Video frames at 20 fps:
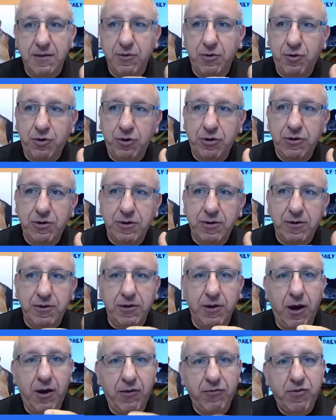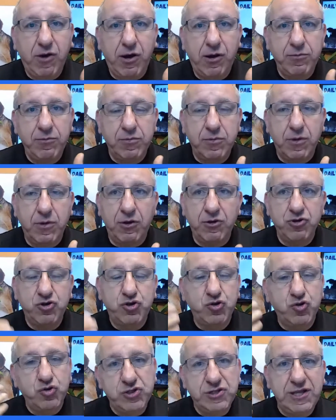Or how come on
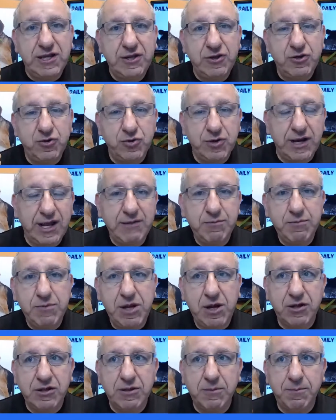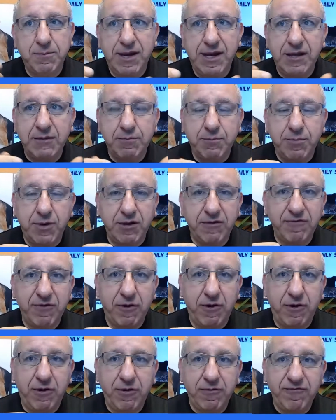Tuesday you let me on the bed, but
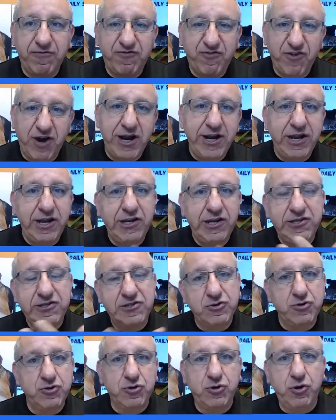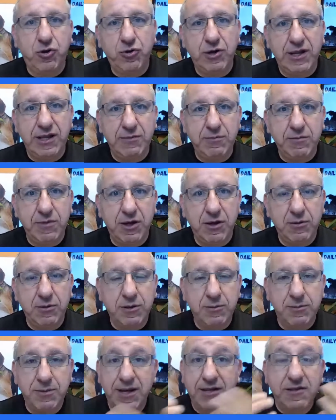on Fridays you don't let me on
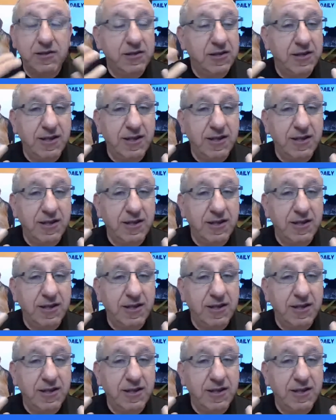the bed?